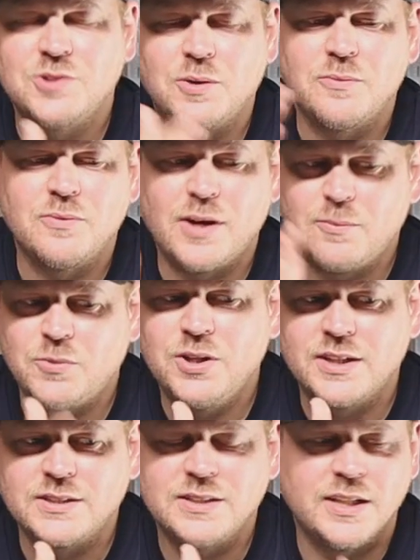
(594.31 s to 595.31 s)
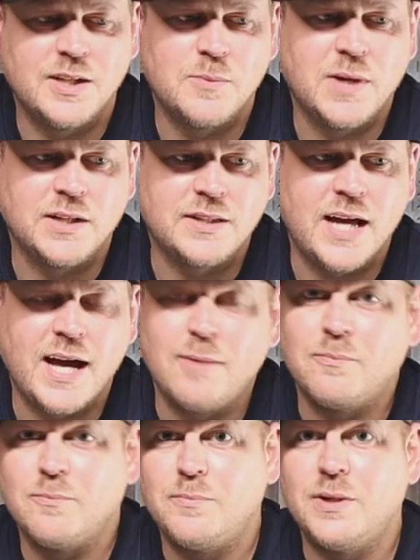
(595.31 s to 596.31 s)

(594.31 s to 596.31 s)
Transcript: So I'm really excited about that,